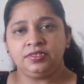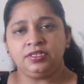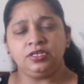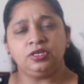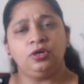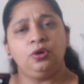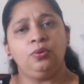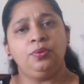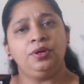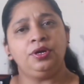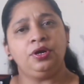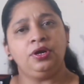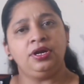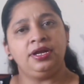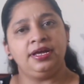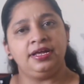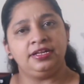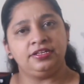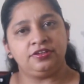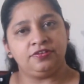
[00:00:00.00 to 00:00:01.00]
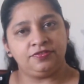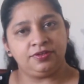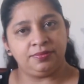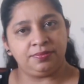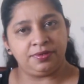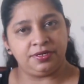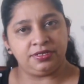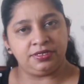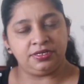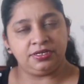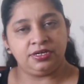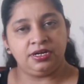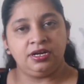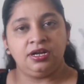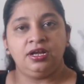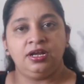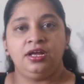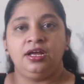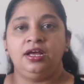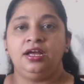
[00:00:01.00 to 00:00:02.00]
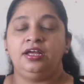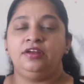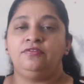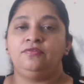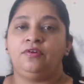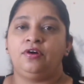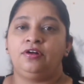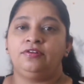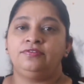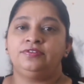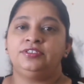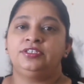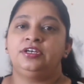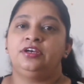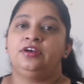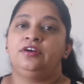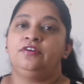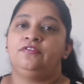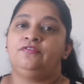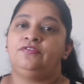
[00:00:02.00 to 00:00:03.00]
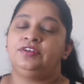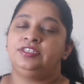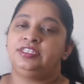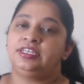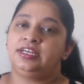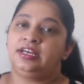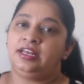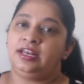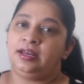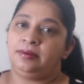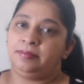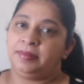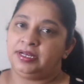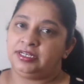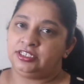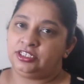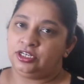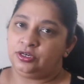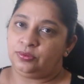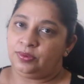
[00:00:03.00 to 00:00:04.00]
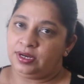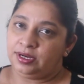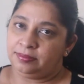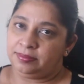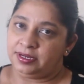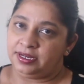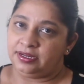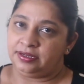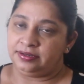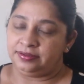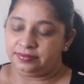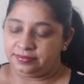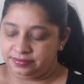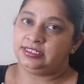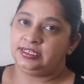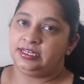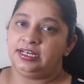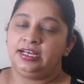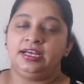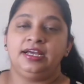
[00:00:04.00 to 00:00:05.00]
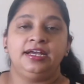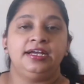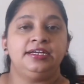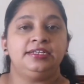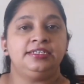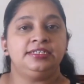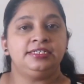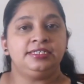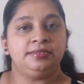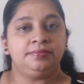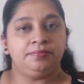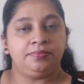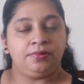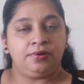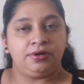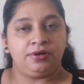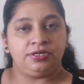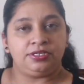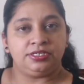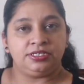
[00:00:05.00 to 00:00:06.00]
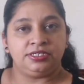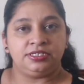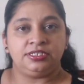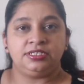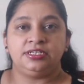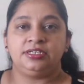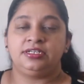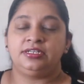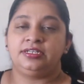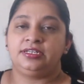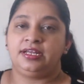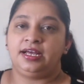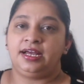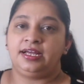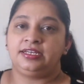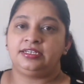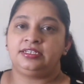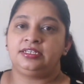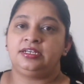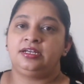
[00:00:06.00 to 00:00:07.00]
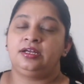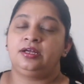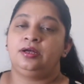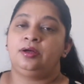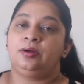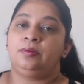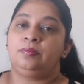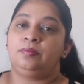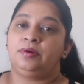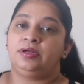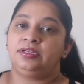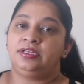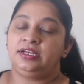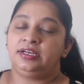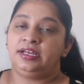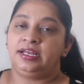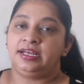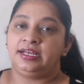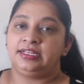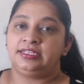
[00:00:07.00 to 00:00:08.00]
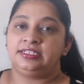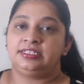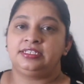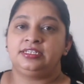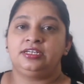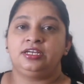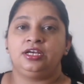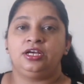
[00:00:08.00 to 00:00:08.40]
Overall health of the mother involves physical and mental well-being. It is important that mother gets